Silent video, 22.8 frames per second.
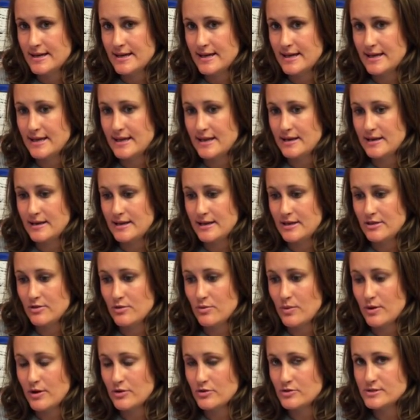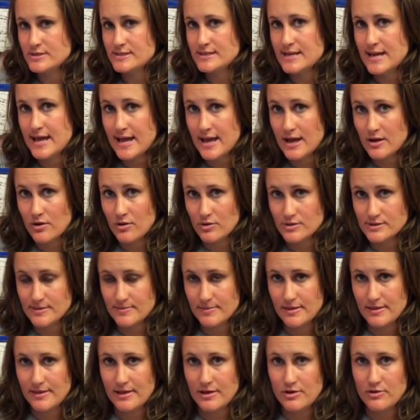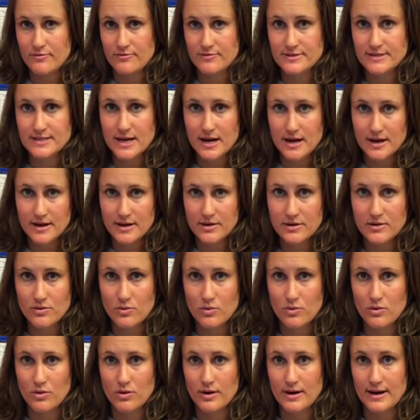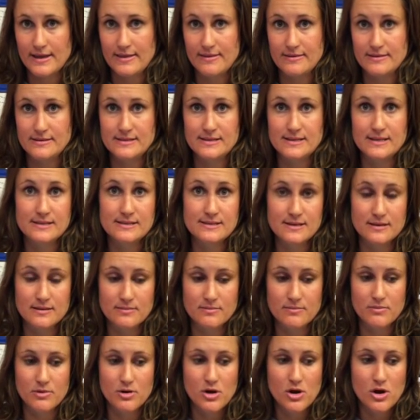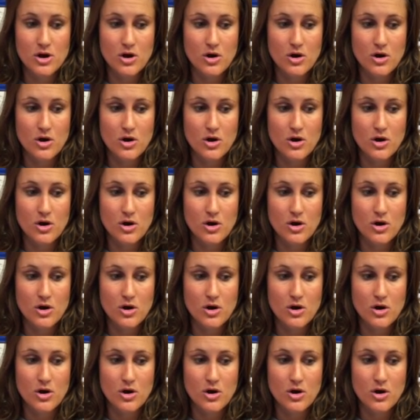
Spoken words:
in either what you're saying or something that you've done or in the system